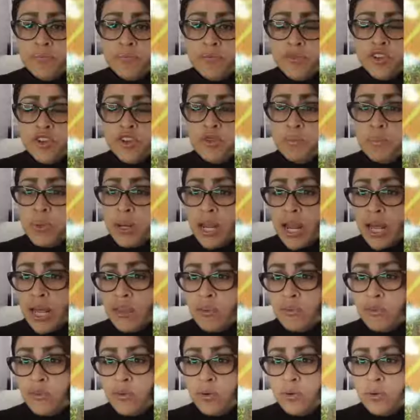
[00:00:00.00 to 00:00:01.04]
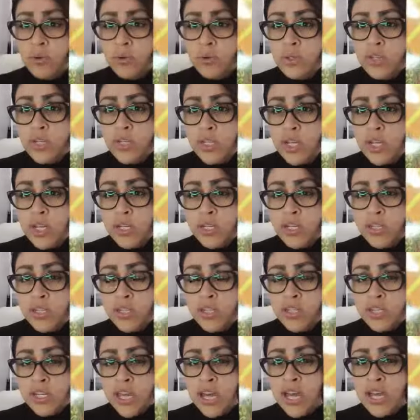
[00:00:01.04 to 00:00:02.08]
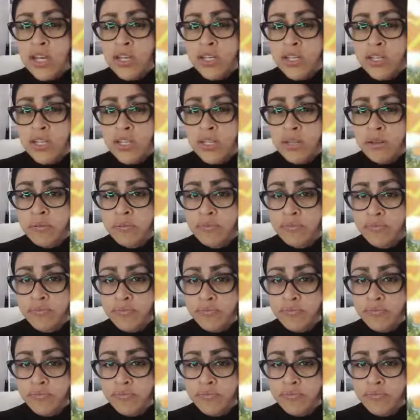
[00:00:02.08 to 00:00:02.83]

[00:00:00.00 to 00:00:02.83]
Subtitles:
she's playful, she's understanding.